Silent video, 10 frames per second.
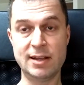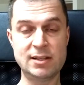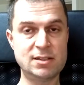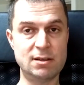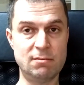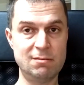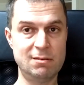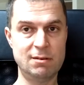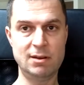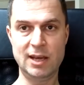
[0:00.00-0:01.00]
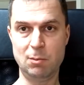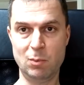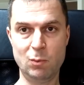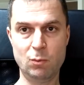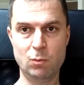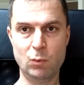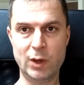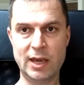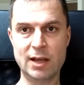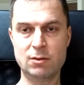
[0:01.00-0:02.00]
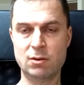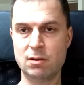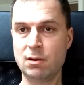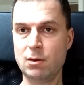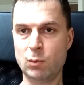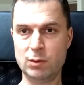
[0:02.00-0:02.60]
And that's the name we get